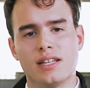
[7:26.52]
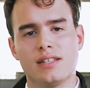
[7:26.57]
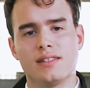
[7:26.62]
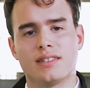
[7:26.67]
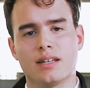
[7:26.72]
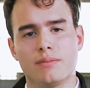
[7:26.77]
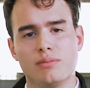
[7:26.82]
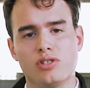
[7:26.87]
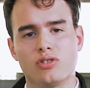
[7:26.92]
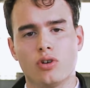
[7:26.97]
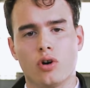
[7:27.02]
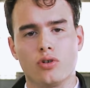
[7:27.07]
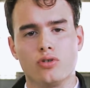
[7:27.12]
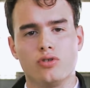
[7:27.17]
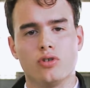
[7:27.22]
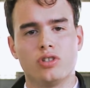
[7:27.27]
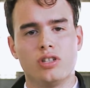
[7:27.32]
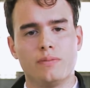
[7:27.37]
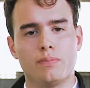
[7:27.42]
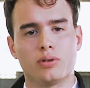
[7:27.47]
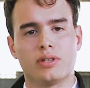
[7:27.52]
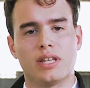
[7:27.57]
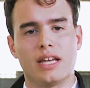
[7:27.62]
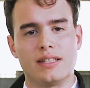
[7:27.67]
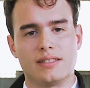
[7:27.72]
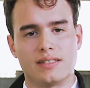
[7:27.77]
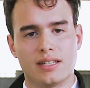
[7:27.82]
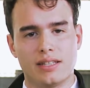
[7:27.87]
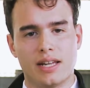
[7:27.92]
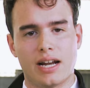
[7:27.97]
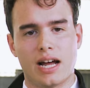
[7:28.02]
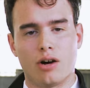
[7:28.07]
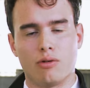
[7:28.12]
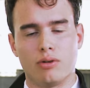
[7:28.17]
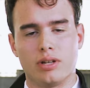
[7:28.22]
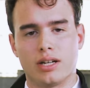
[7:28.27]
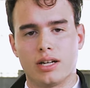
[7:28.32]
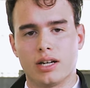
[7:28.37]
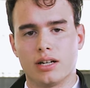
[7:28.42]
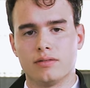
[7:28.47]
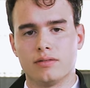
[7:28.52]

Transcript: without the need for hydraulic power.